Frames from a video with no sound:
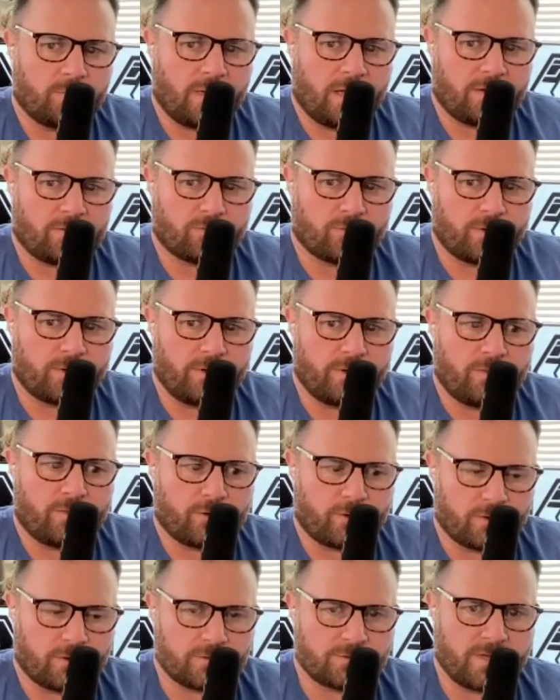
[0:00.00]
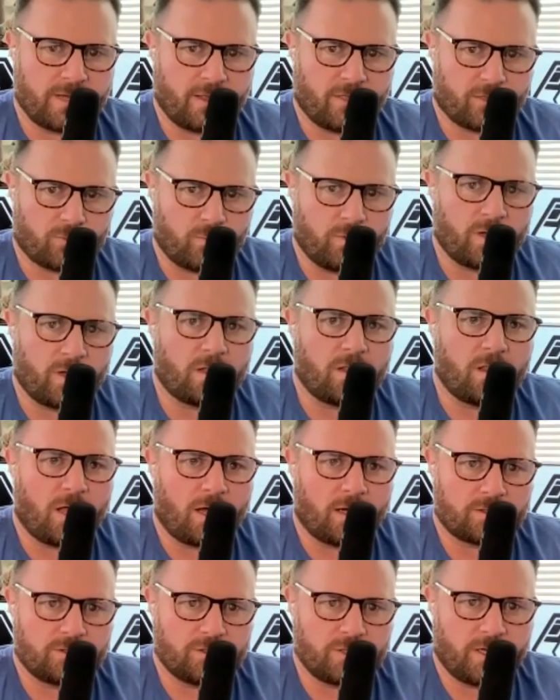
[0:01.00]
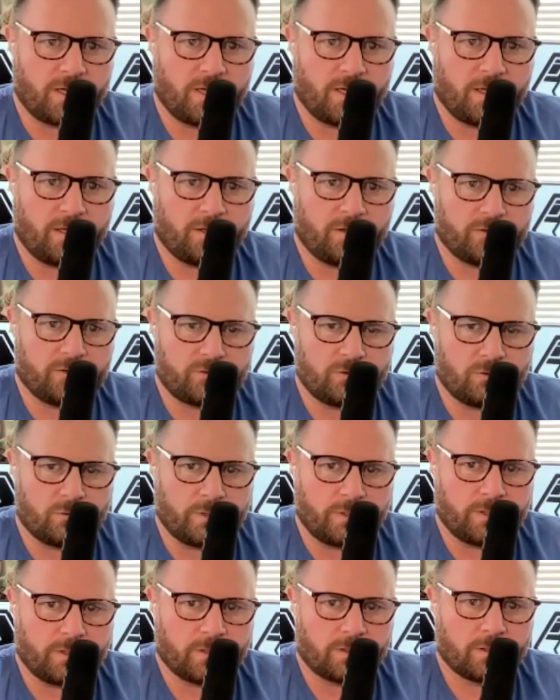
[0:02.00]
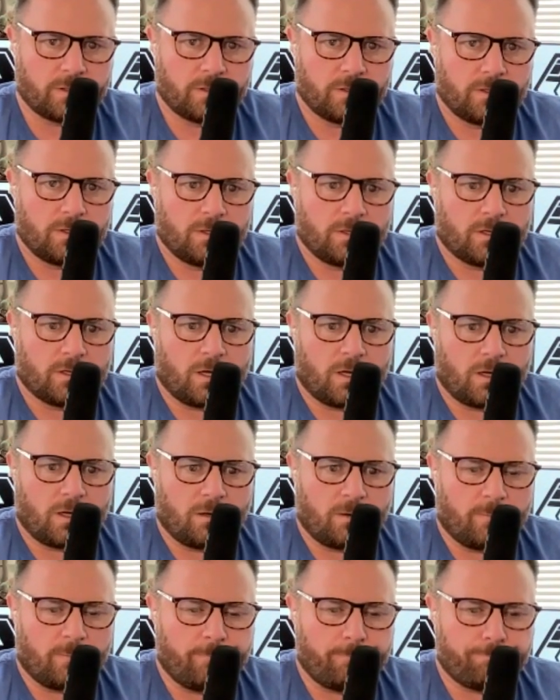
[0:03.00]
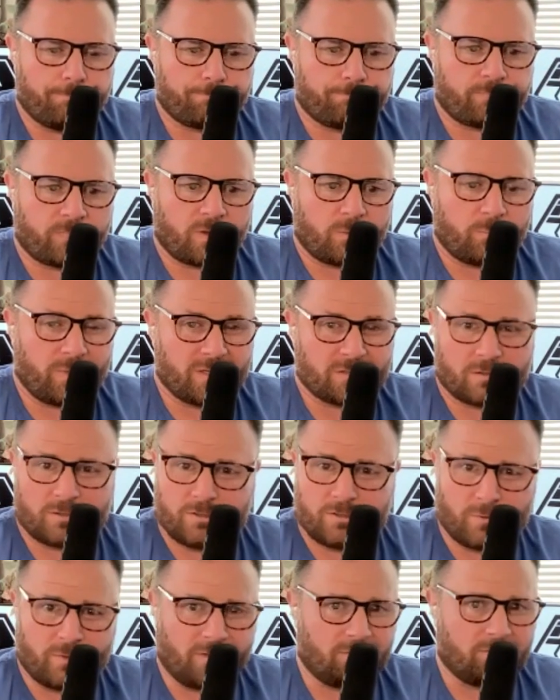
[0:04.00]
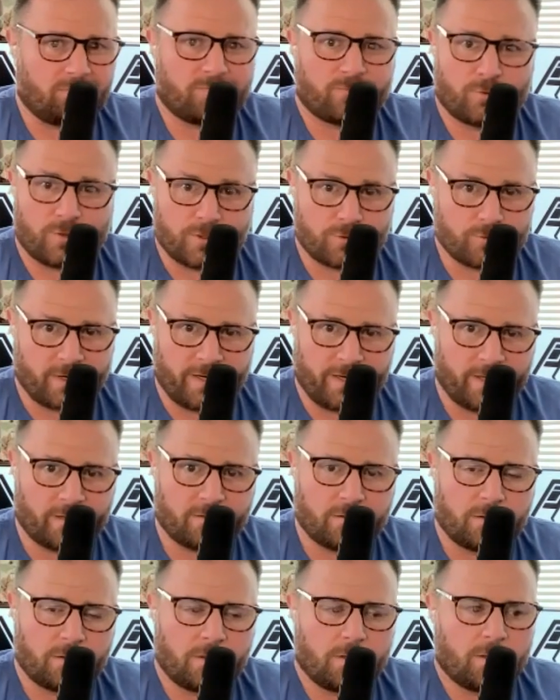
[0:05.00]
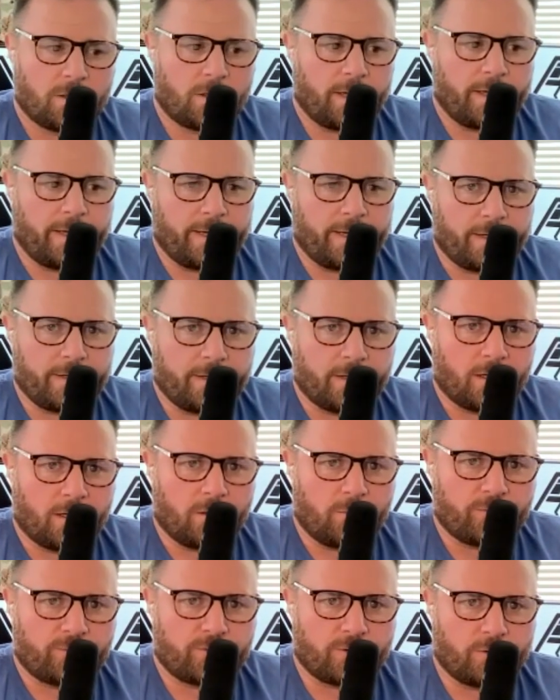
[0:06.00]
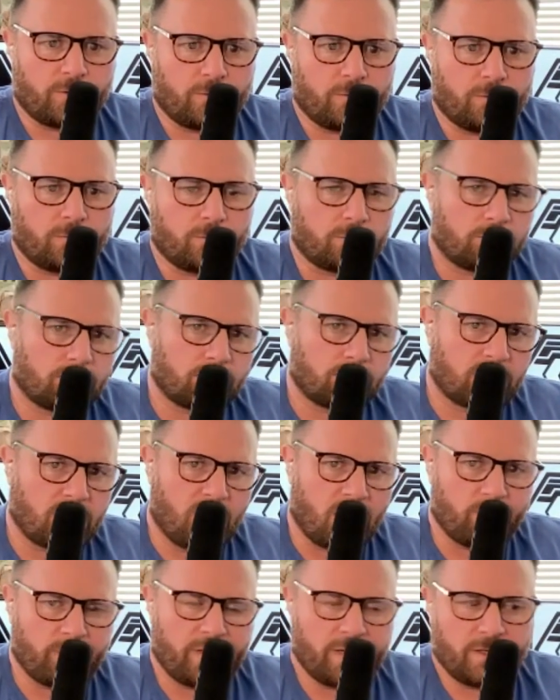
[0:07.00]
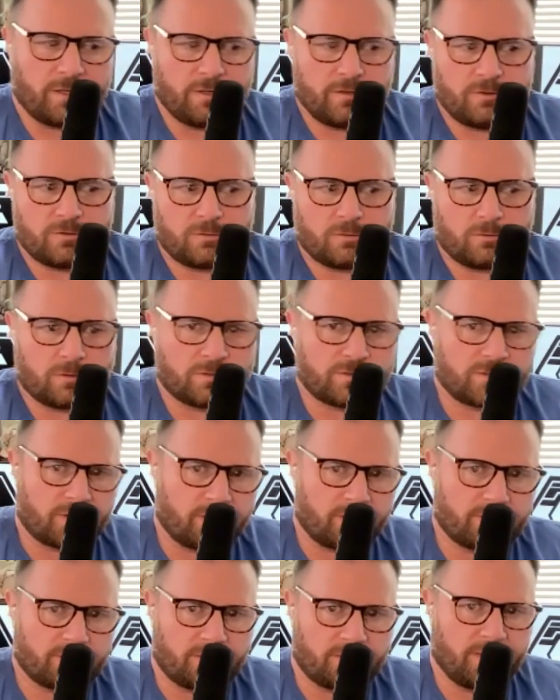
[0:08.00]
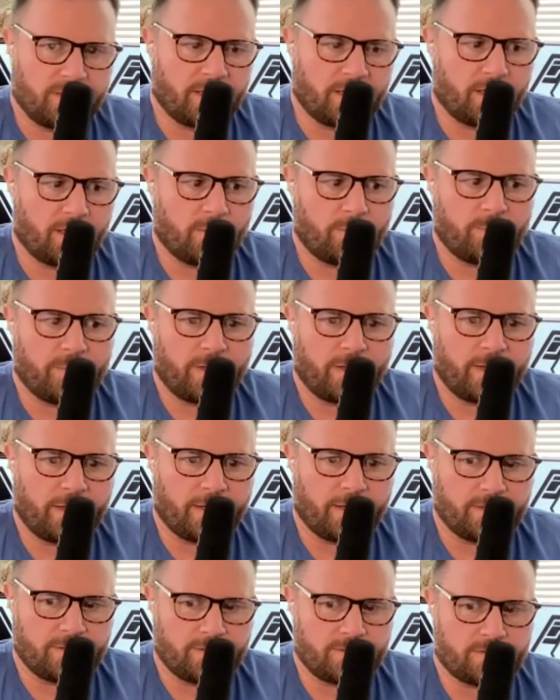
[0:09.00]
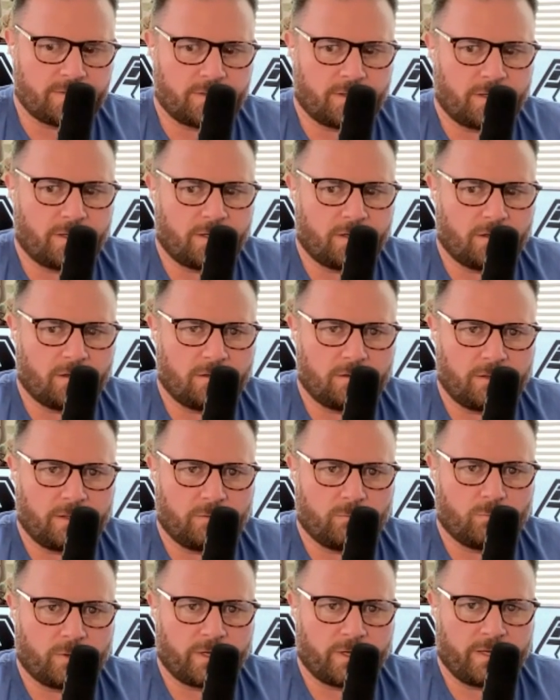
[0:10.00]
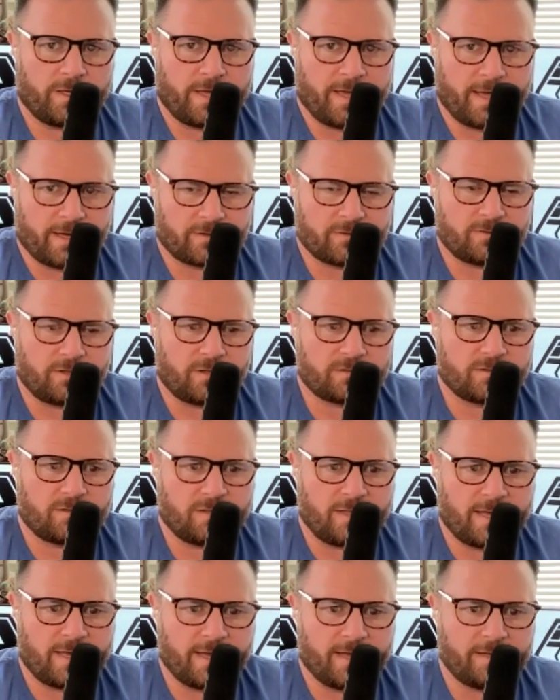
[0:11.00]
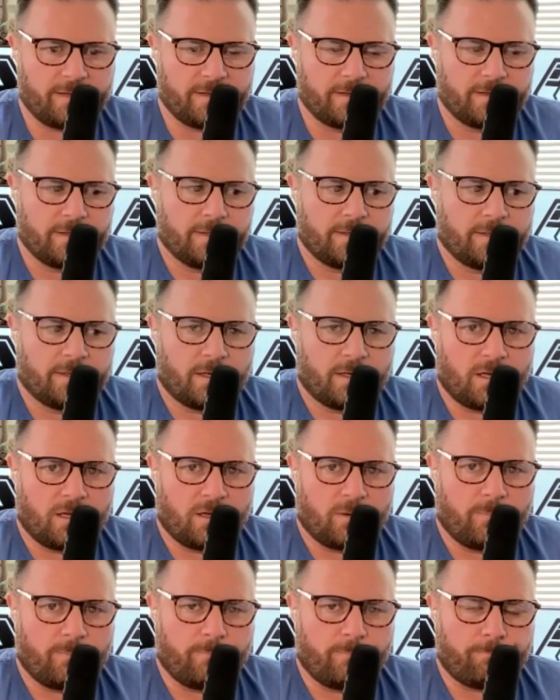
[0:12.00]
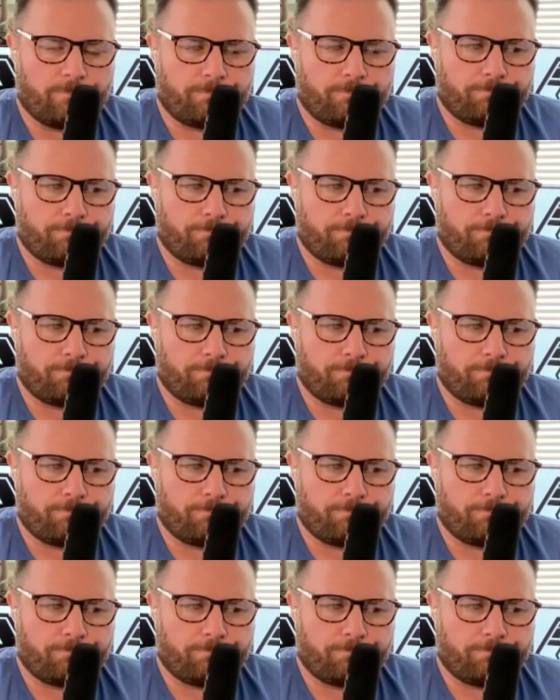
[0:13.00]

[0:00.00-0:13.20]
every Thursday at 3 o'clock, Jay is doing um, basically doing free training. And so comment or send us a DM and we'll get you access to that. Um,